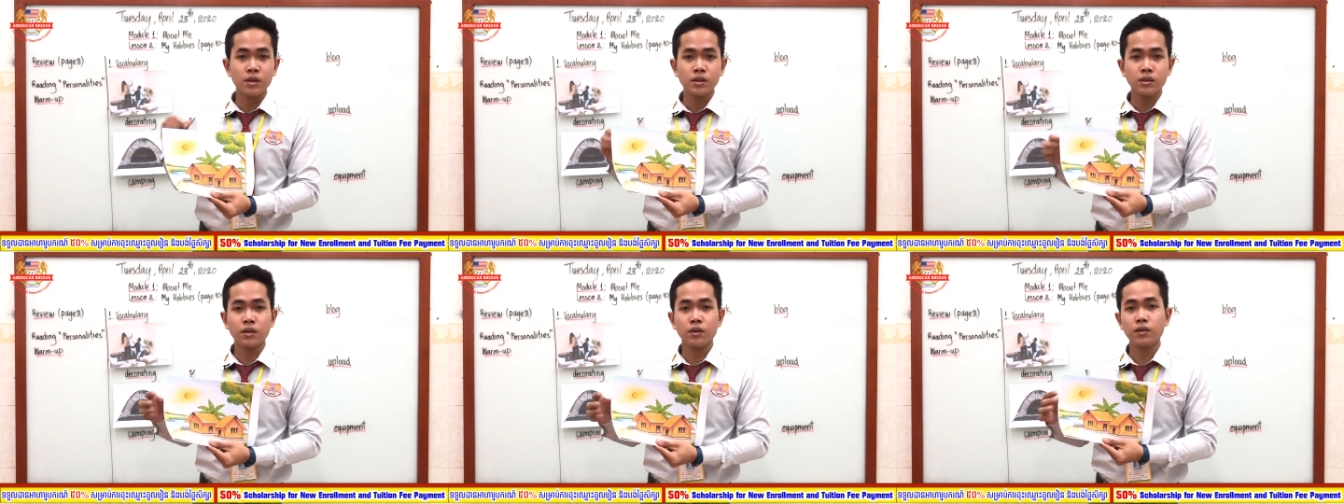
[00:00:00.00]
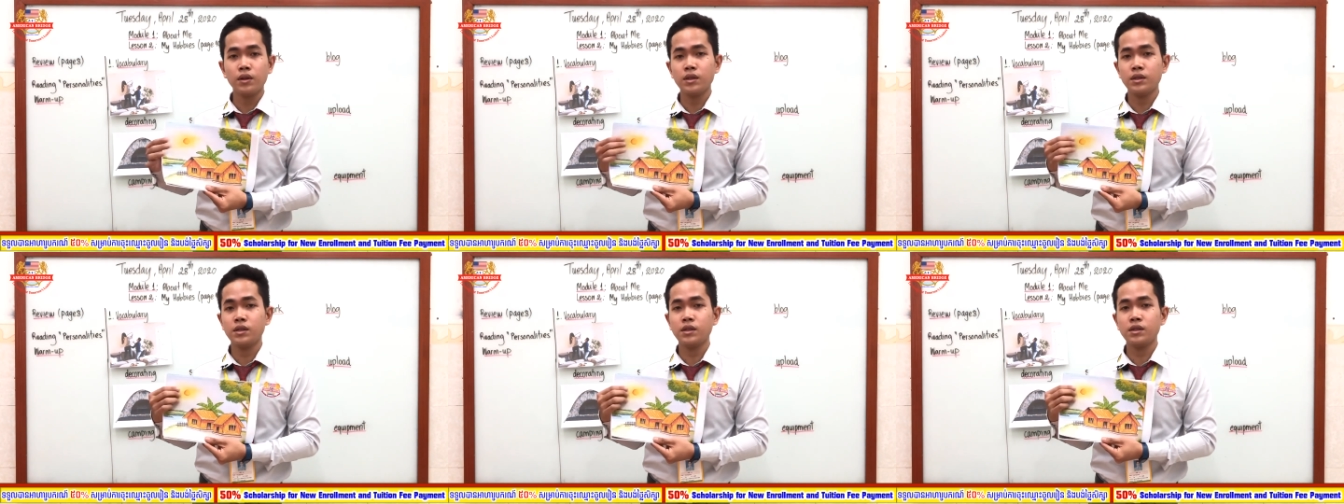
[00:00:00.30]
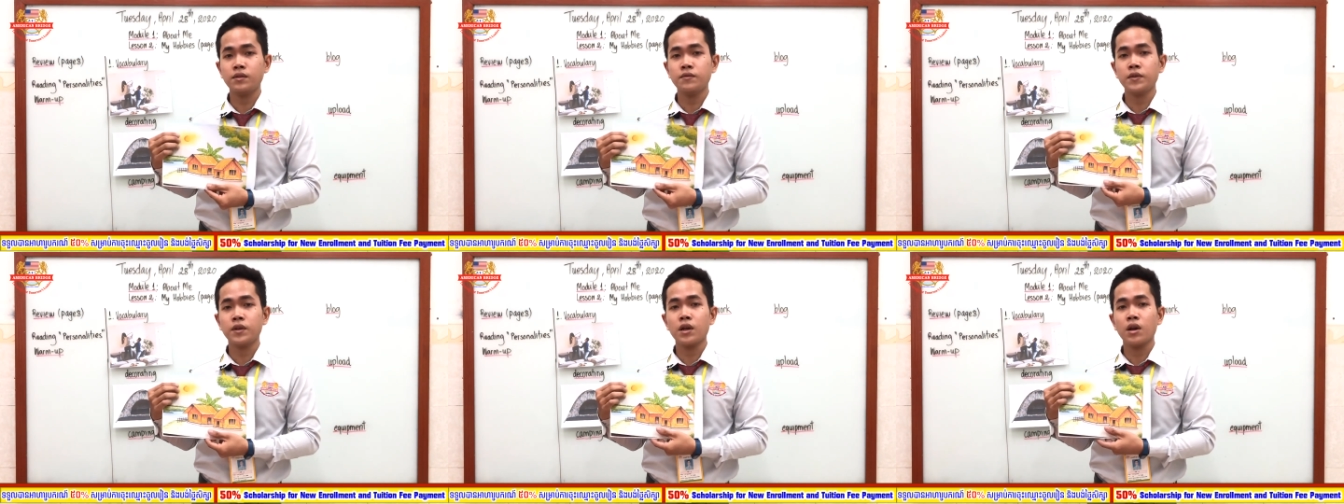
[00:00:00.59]
So this
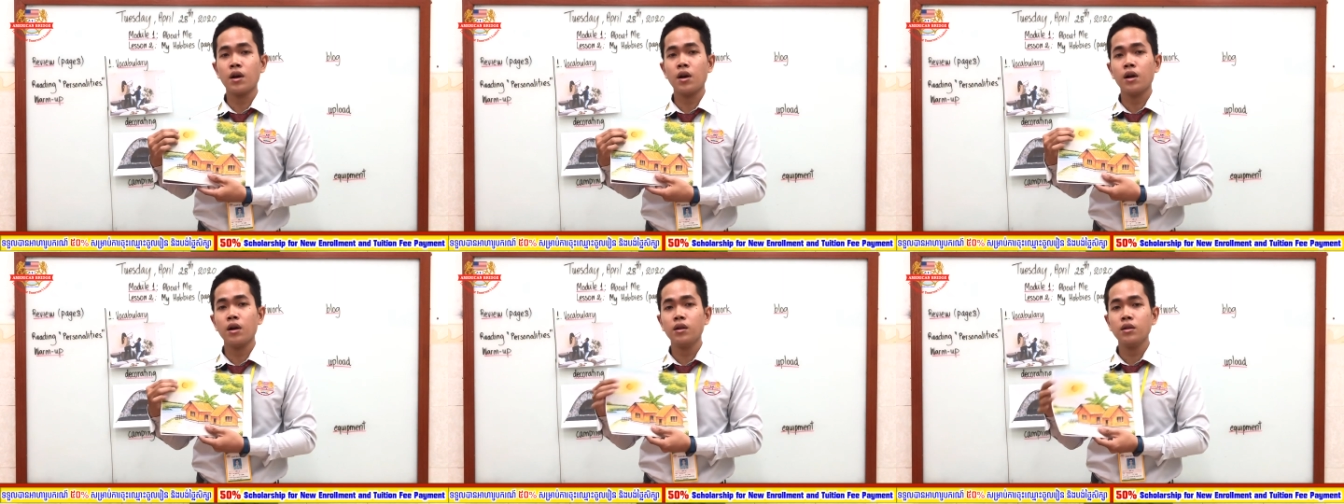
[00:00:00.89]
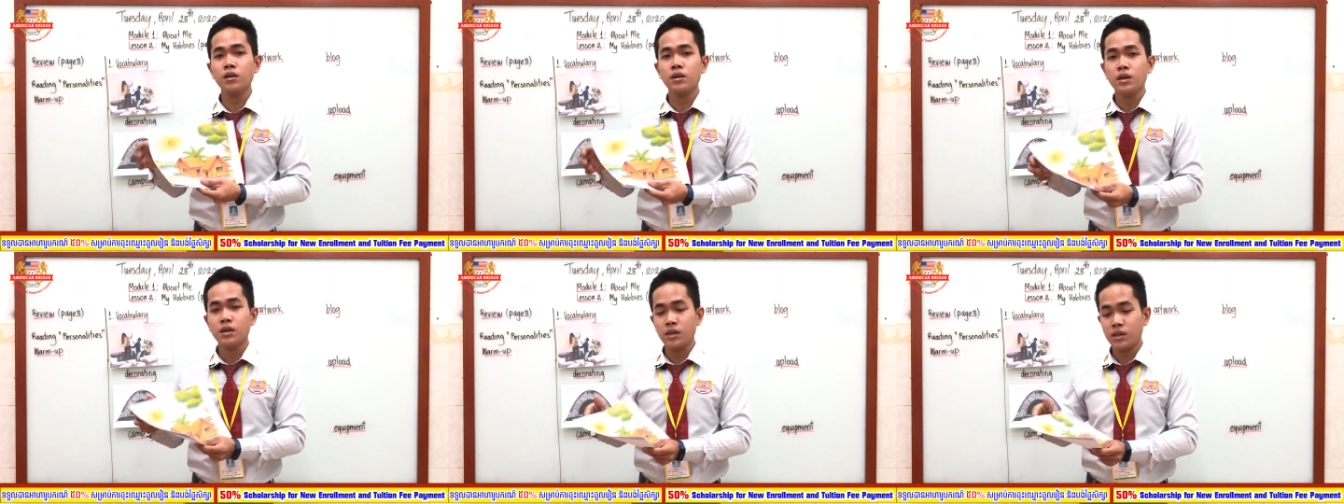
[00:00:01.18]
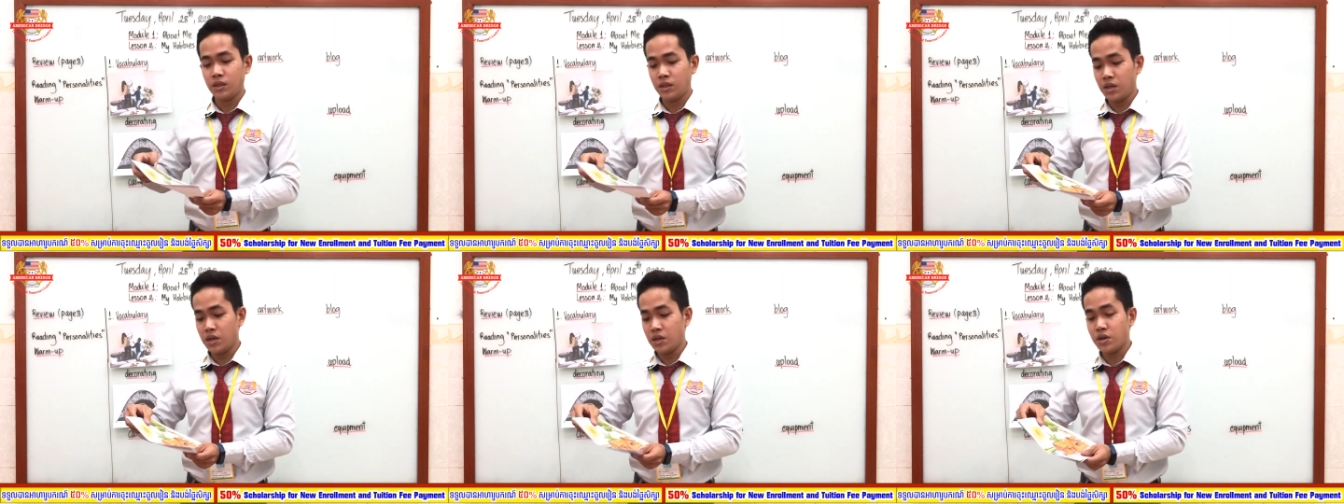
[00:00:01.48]
is we call
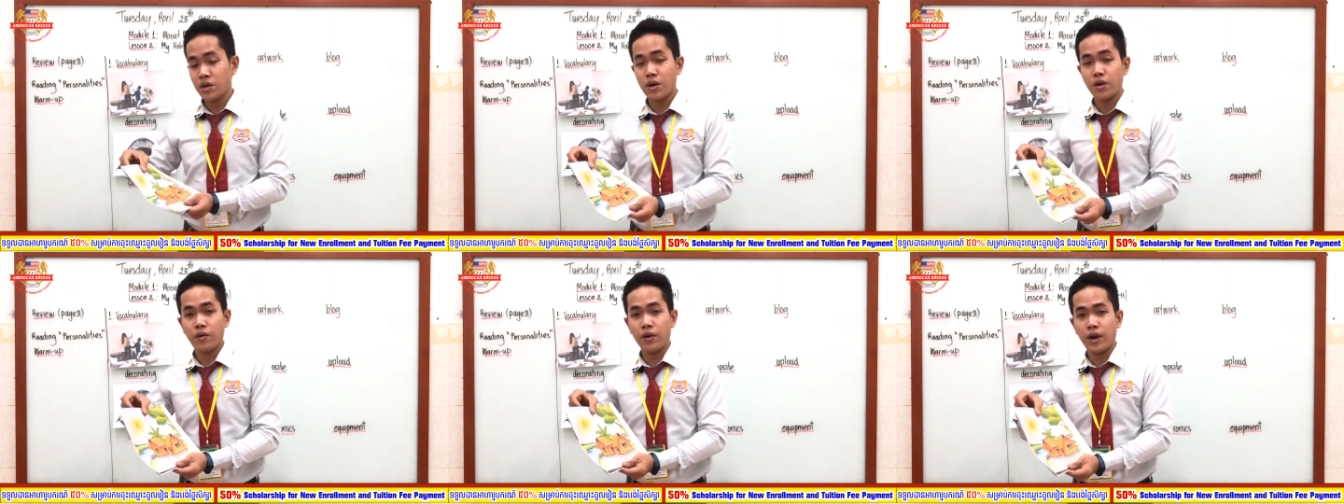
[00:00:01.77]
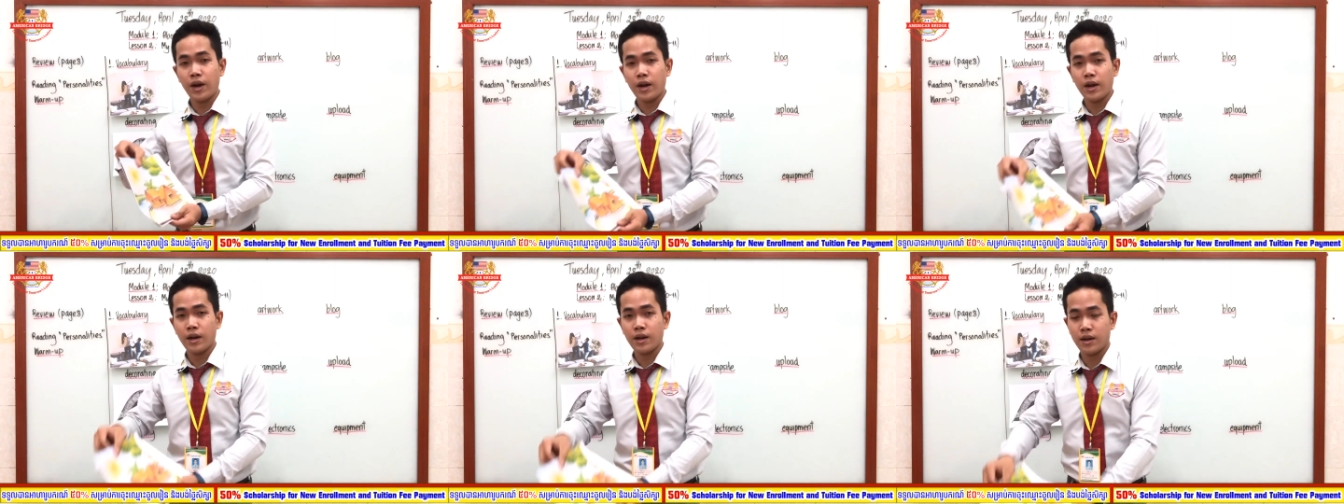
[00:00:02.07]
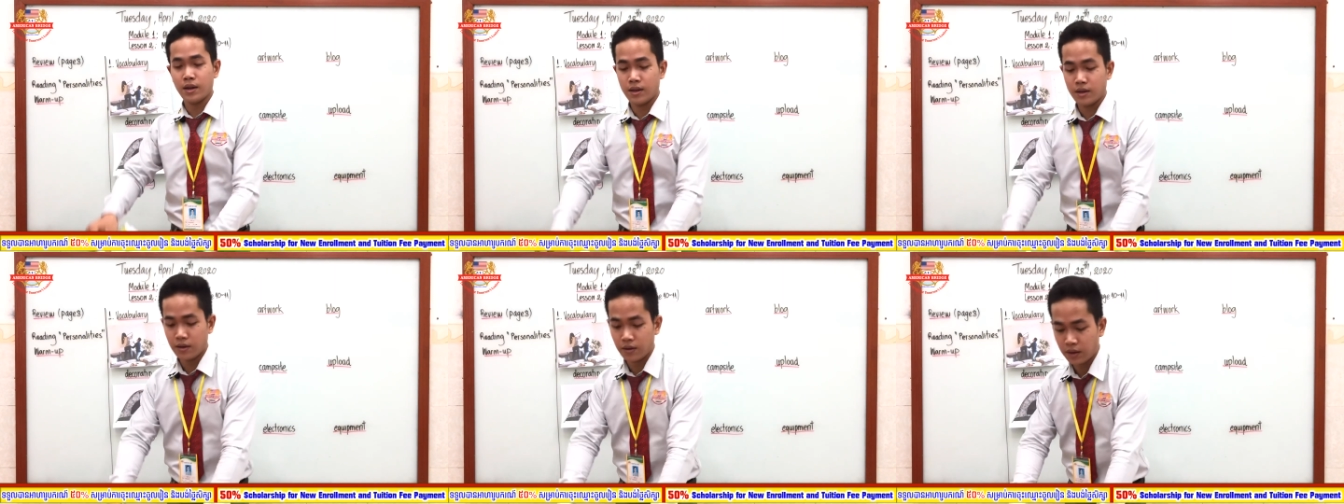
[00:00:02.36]
scenery.
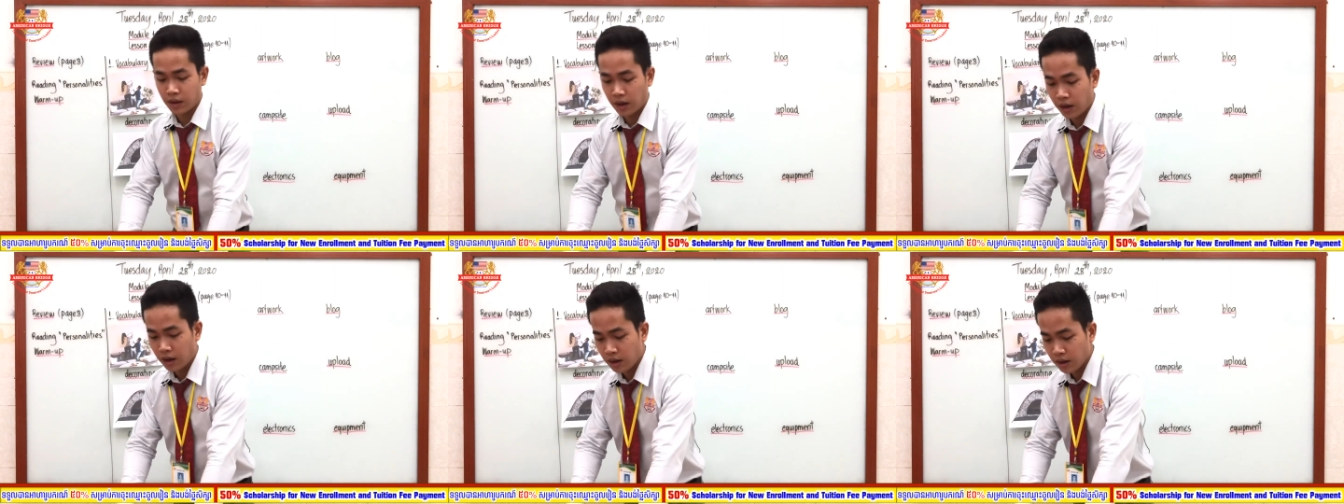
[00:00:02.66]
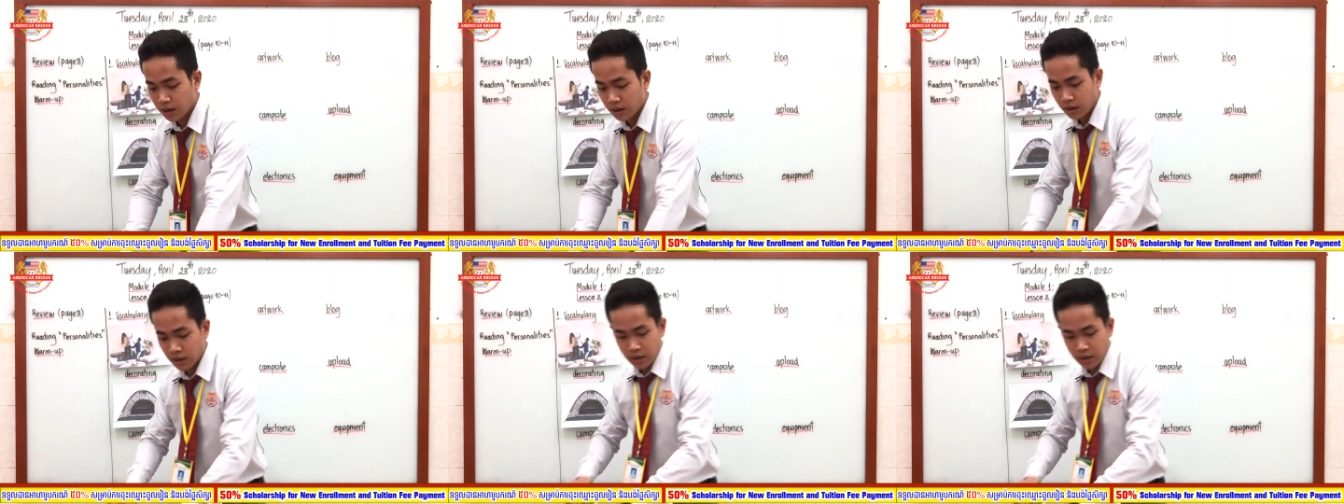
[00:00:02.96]
Okay,